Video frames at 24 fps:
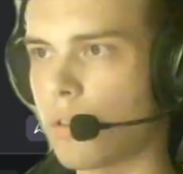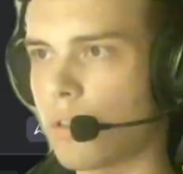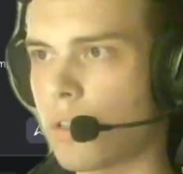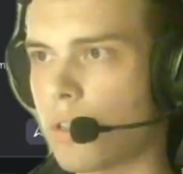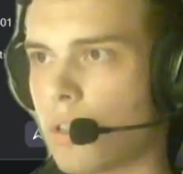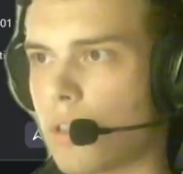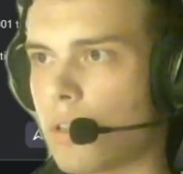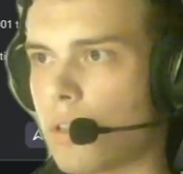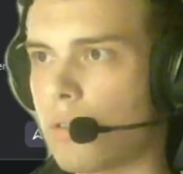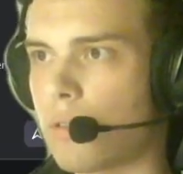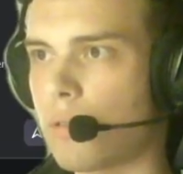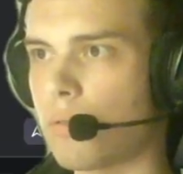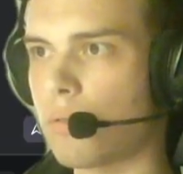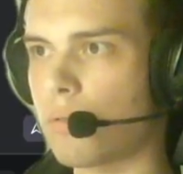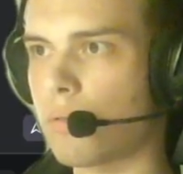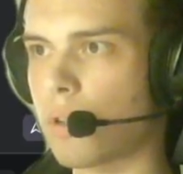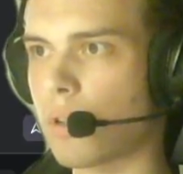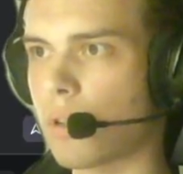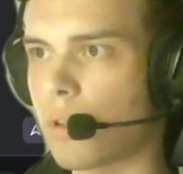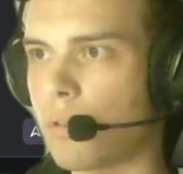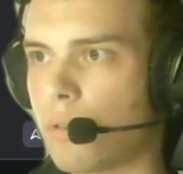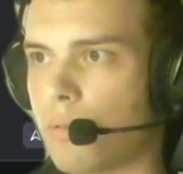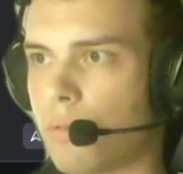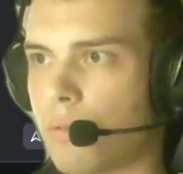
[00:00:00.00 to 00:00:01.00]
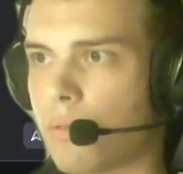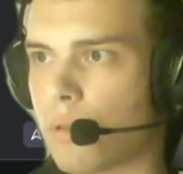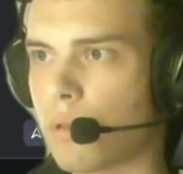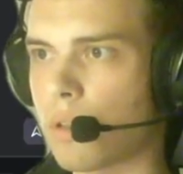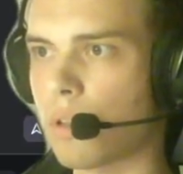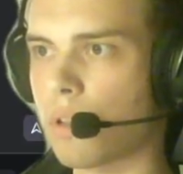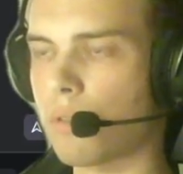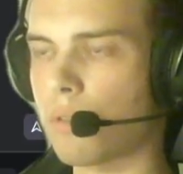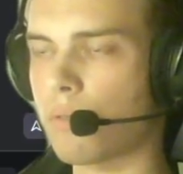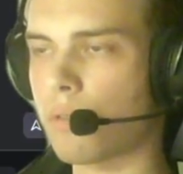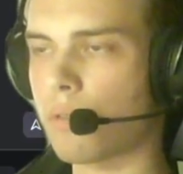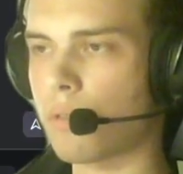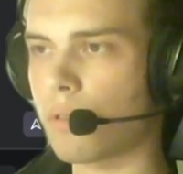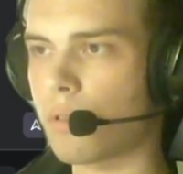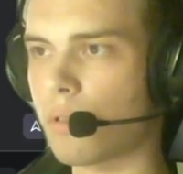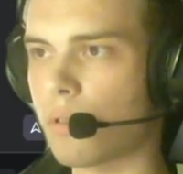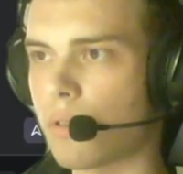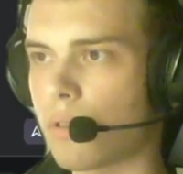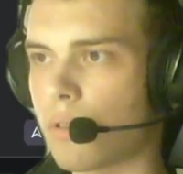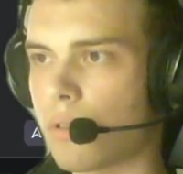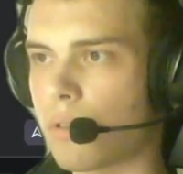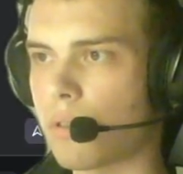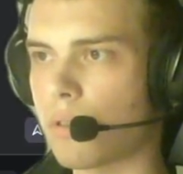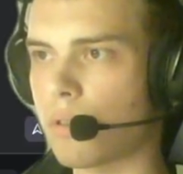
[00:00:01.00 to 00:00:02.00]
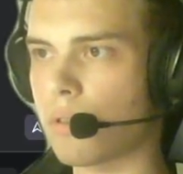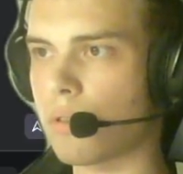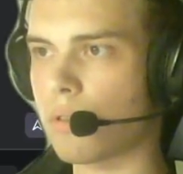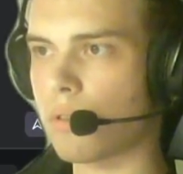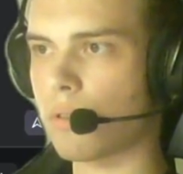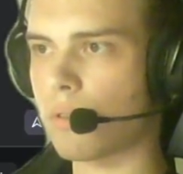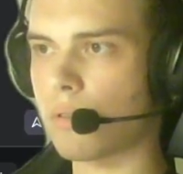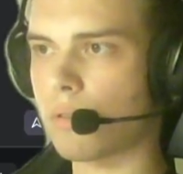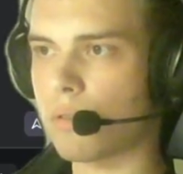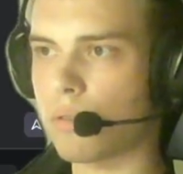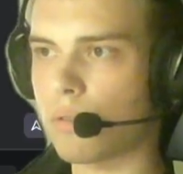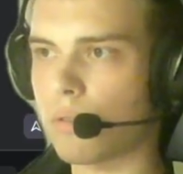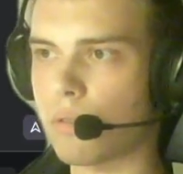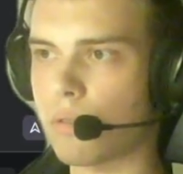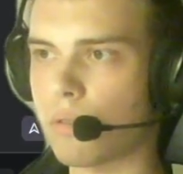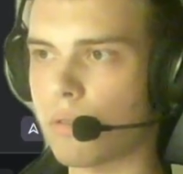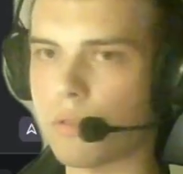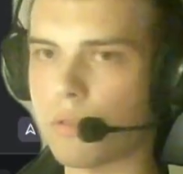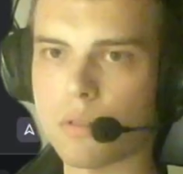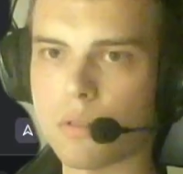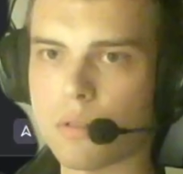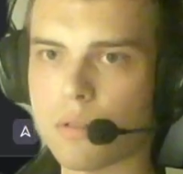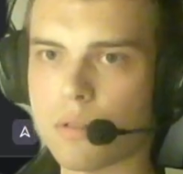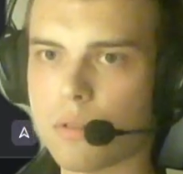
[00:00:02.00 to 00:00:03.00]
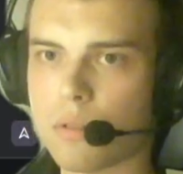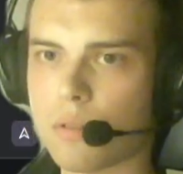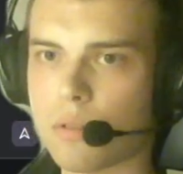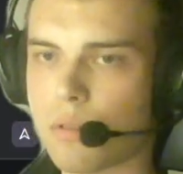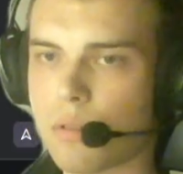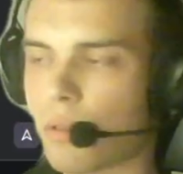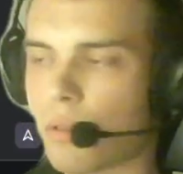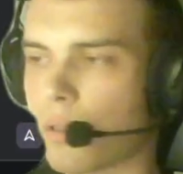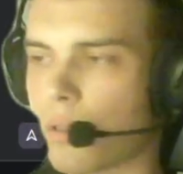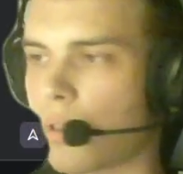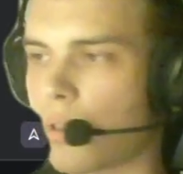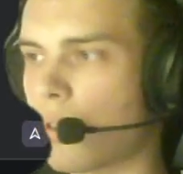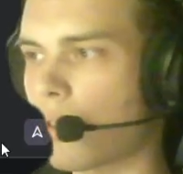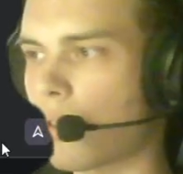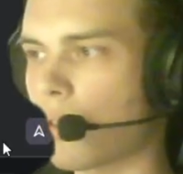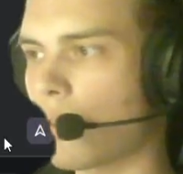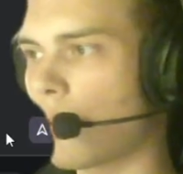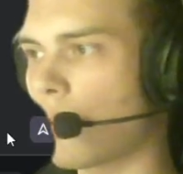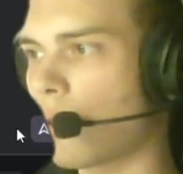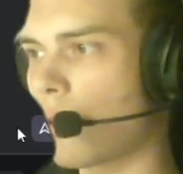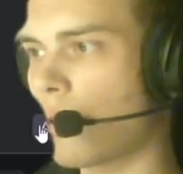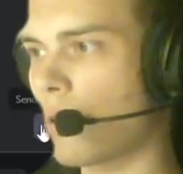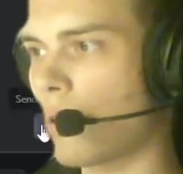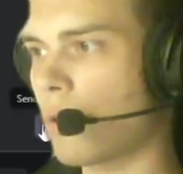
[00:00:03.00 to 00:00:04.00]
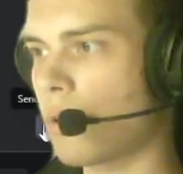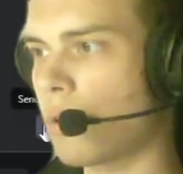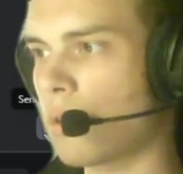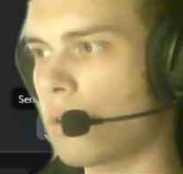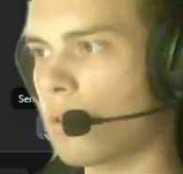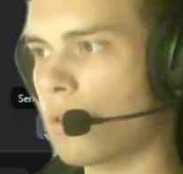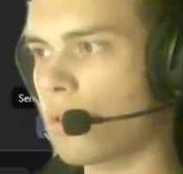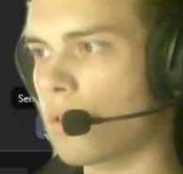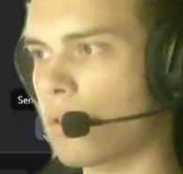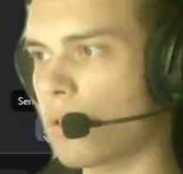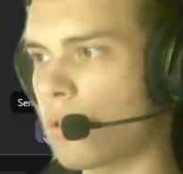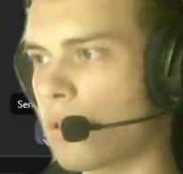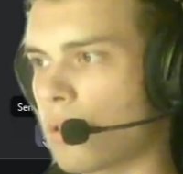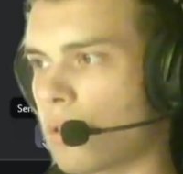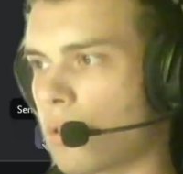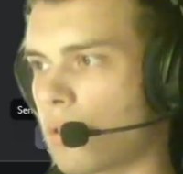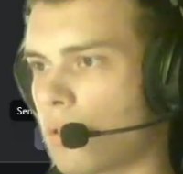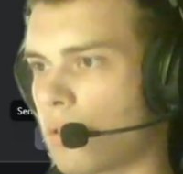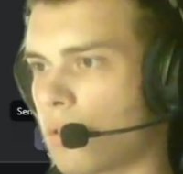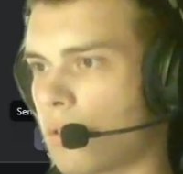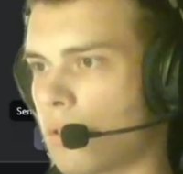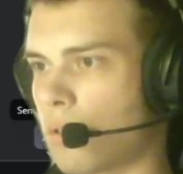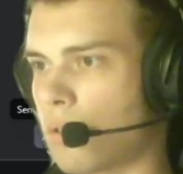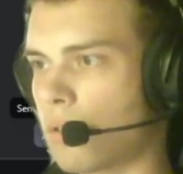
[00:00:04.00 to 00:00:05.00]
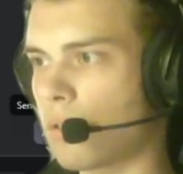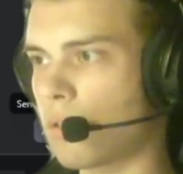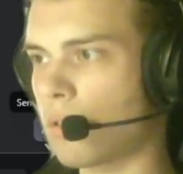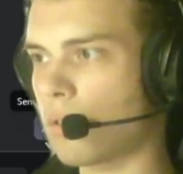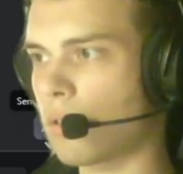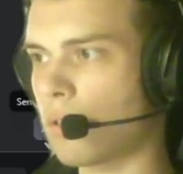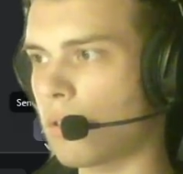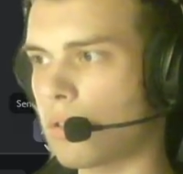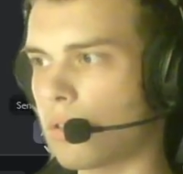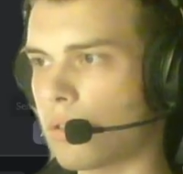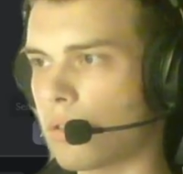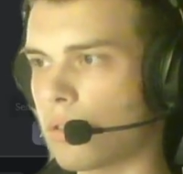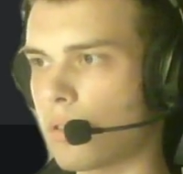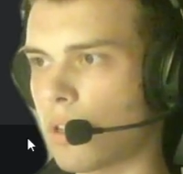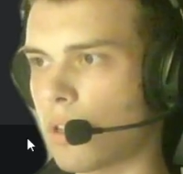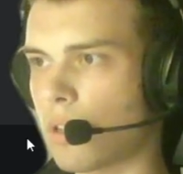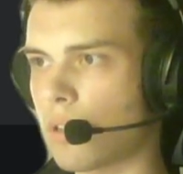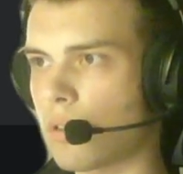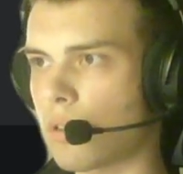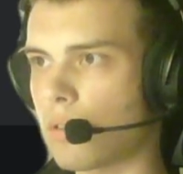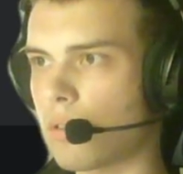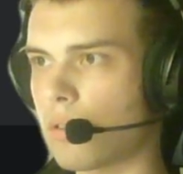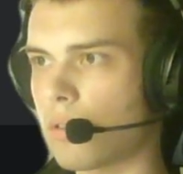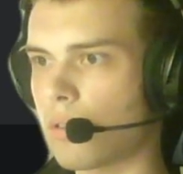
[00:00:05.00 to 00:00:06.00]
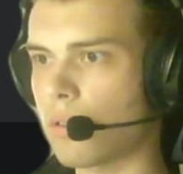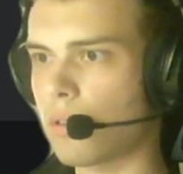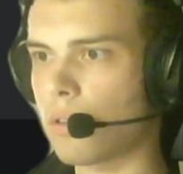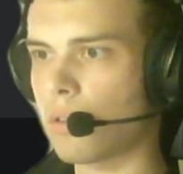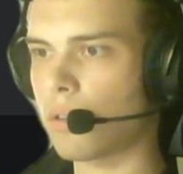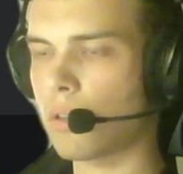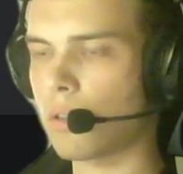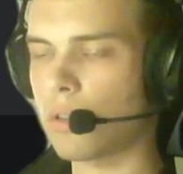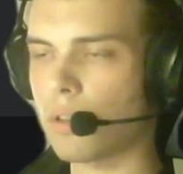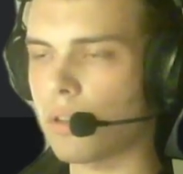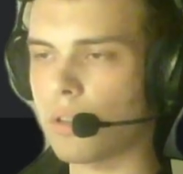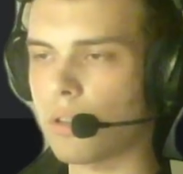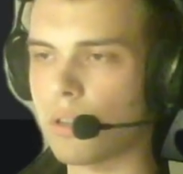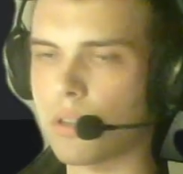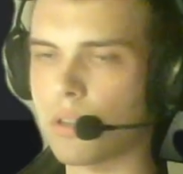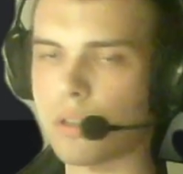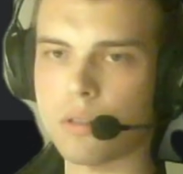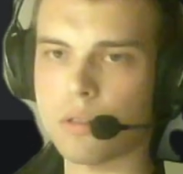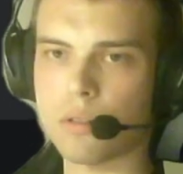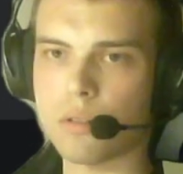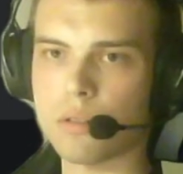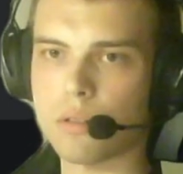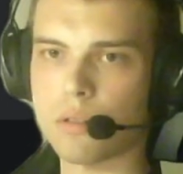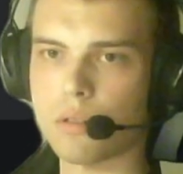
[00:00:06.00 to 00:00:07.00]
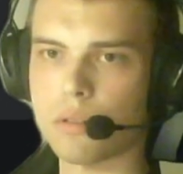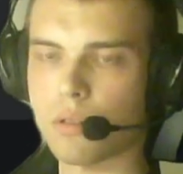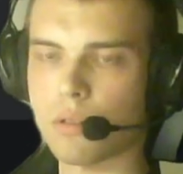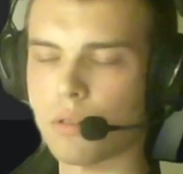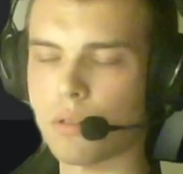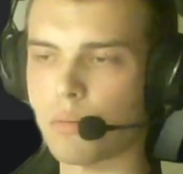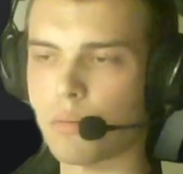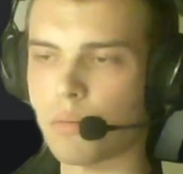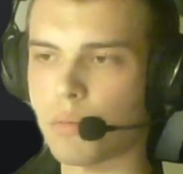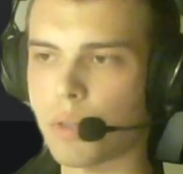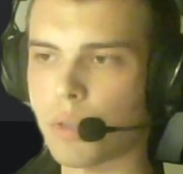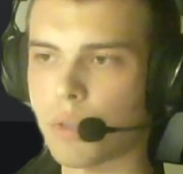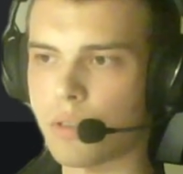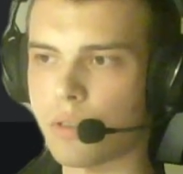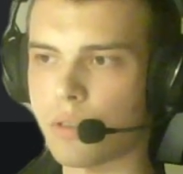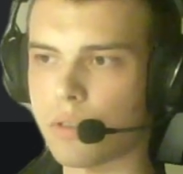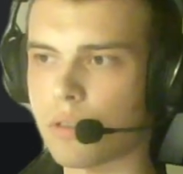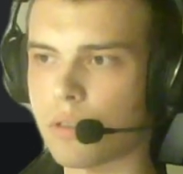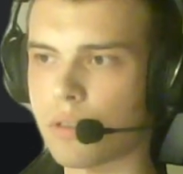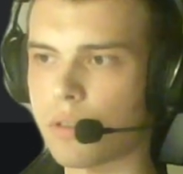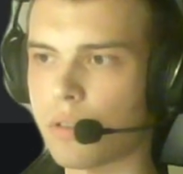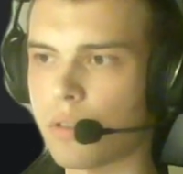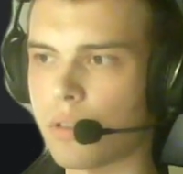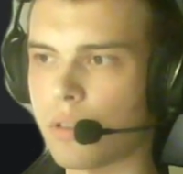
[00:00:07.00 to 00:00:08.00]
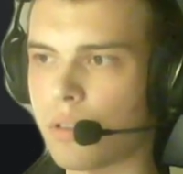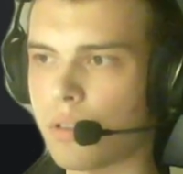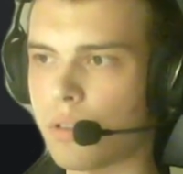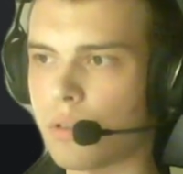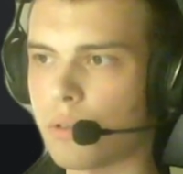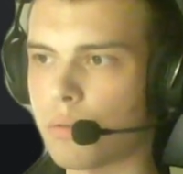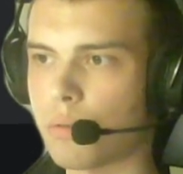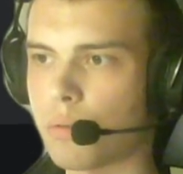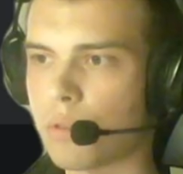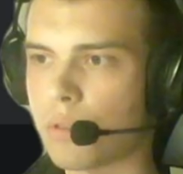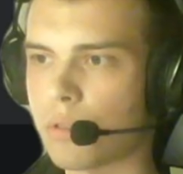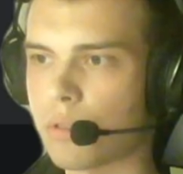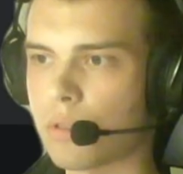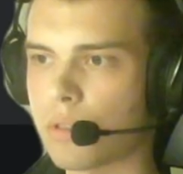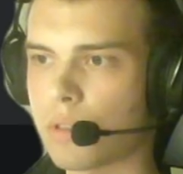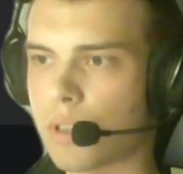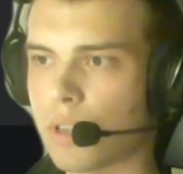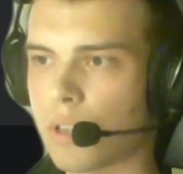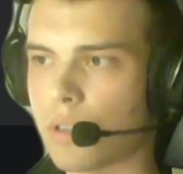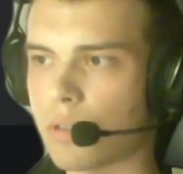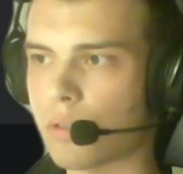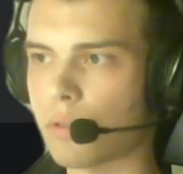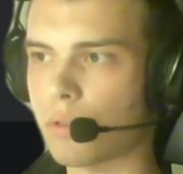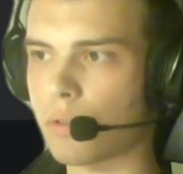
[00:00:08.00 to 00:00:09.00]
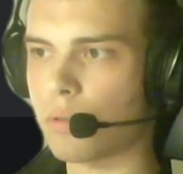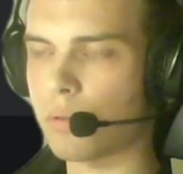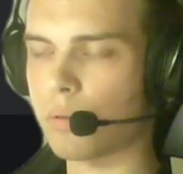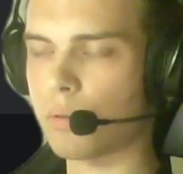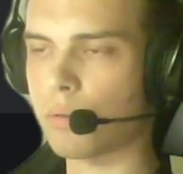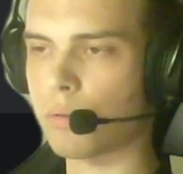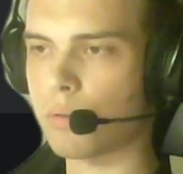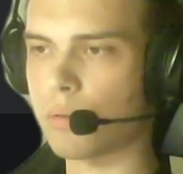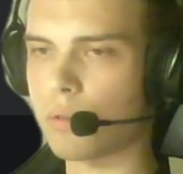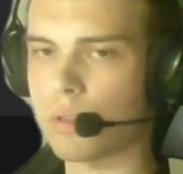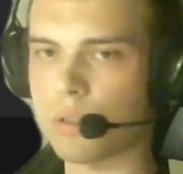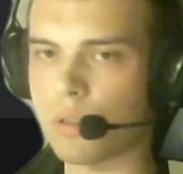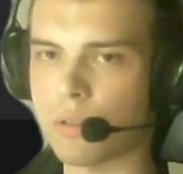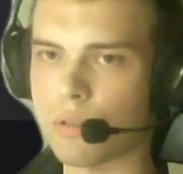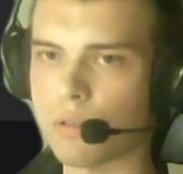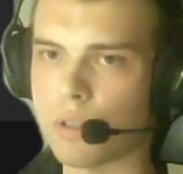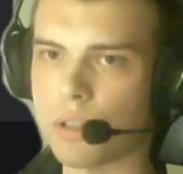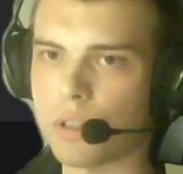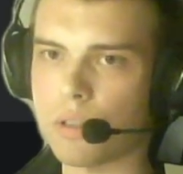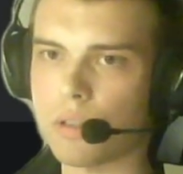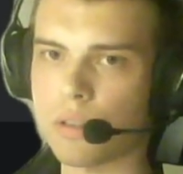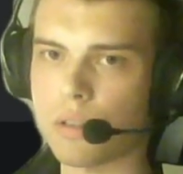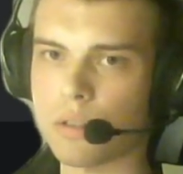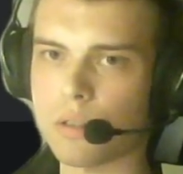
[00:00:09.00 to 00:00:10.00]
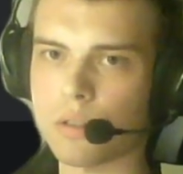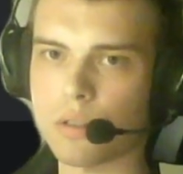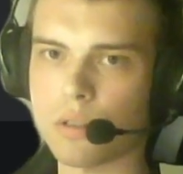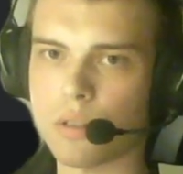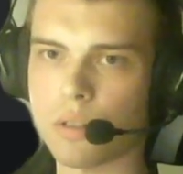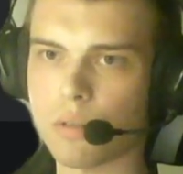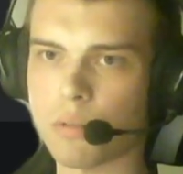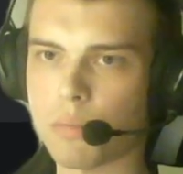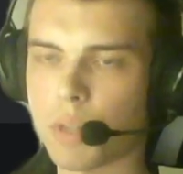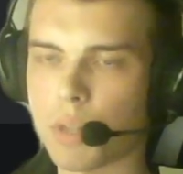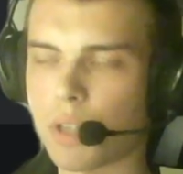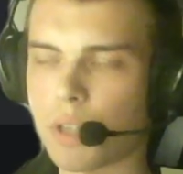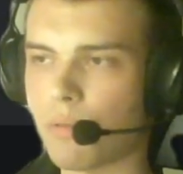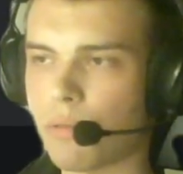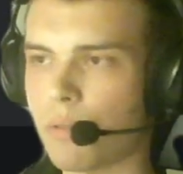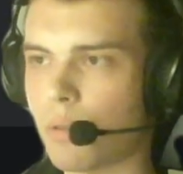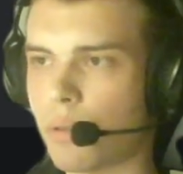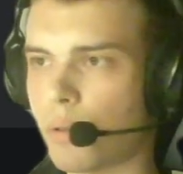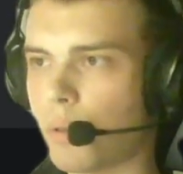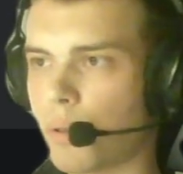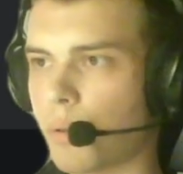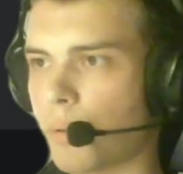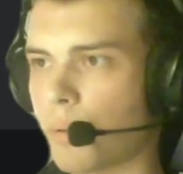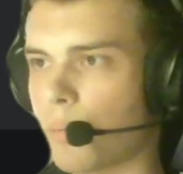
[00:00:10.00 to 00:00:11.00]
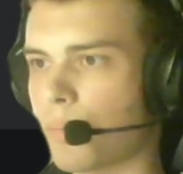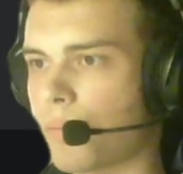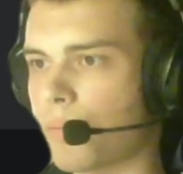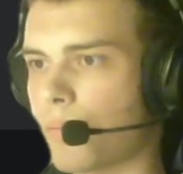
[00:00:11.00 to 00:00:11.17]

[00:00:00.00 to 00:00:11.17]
And if you have it all here, just hit send, and basically it will start to generate HTML for you.